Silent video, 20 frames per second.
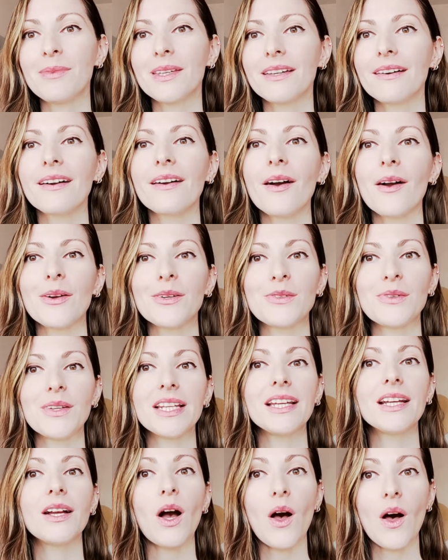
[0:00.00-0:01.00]
a pick a card
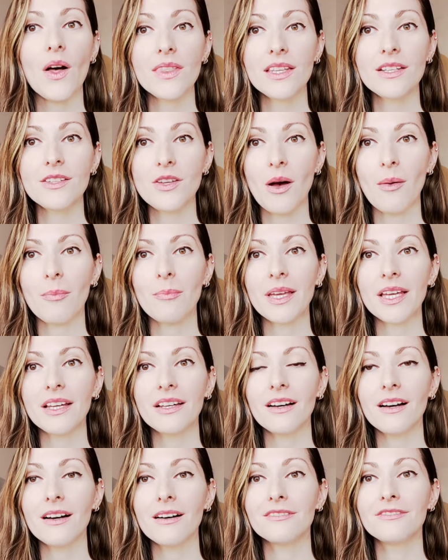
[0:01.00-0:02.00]
reading on the
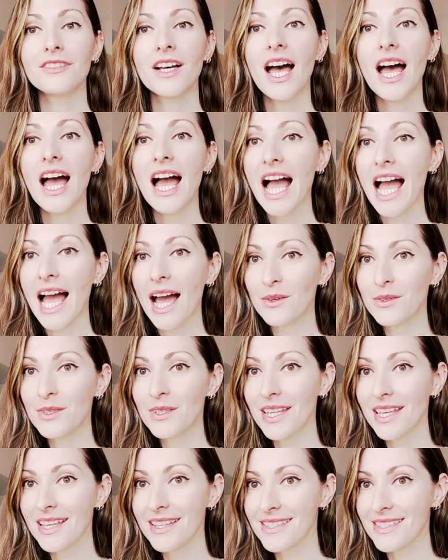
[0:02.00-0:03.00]
topic of how
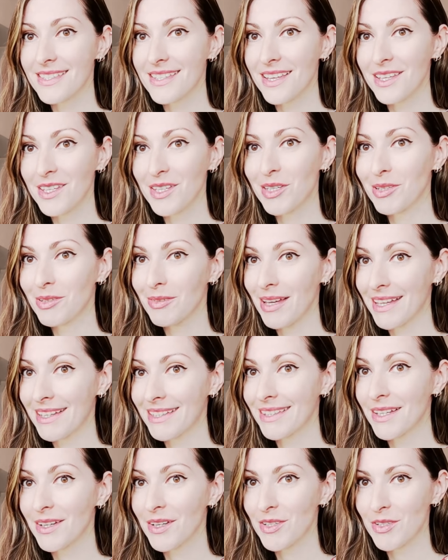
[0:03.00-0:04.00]
do they see you
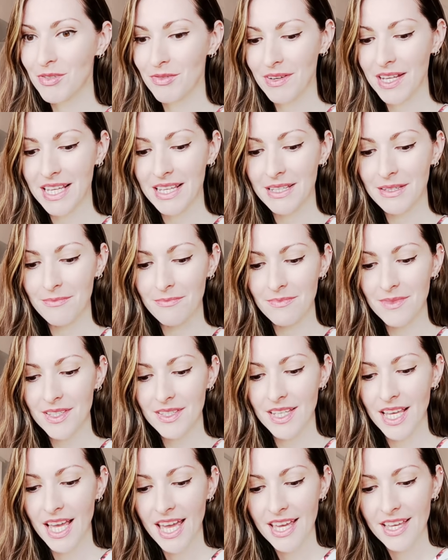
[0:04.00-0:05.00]
in their
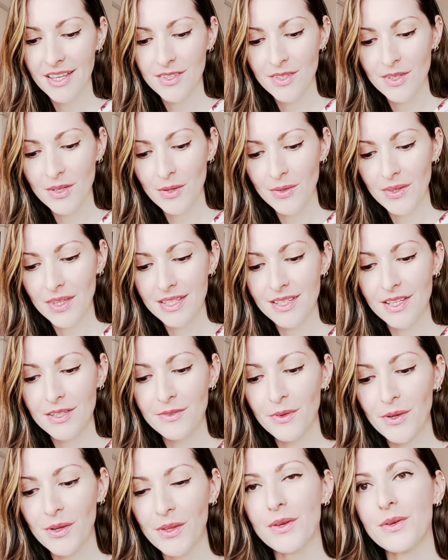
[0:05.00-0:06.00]
dreams. So this is
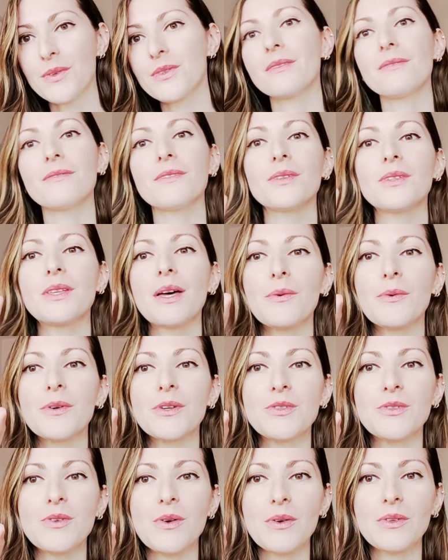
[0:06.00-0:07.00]
for those of you that
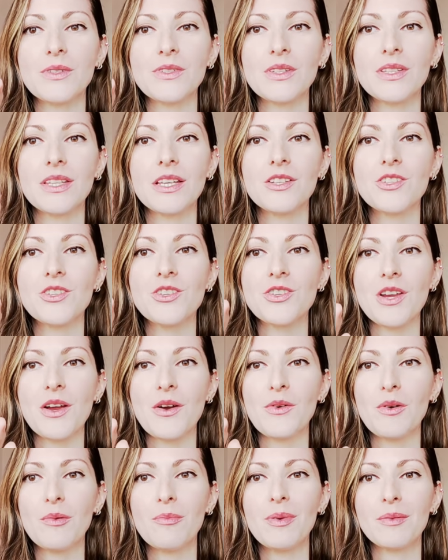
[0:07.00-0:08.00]
were drawn to the
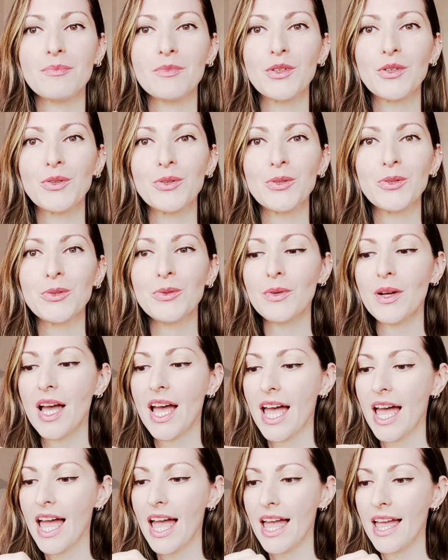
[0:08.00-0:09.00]
cherubim crew
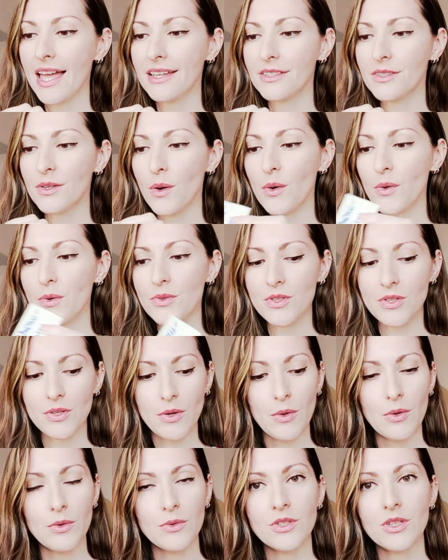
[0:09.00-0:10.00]
and
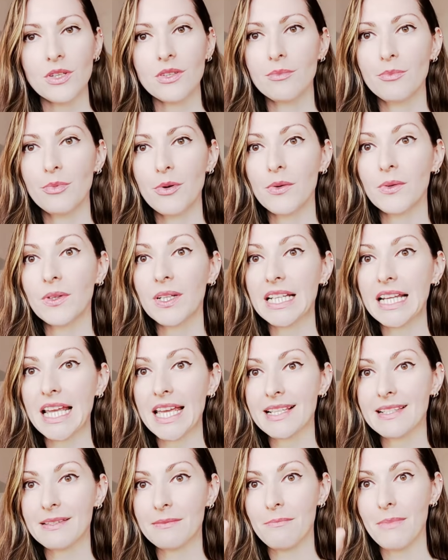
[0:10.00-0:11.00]
also to the broken
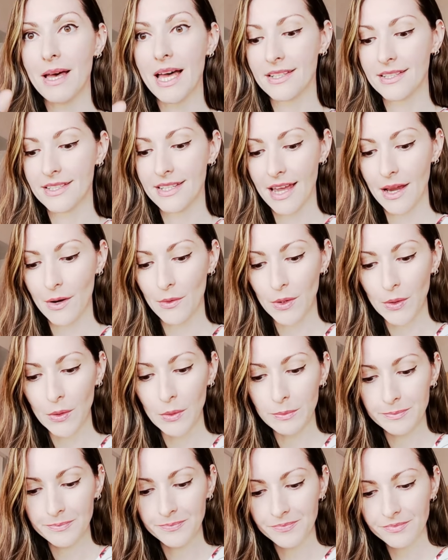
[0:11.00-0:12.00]
isn't bad
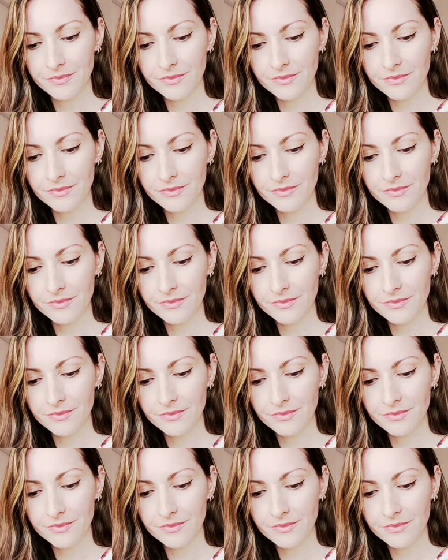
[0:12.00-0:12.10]
tarot.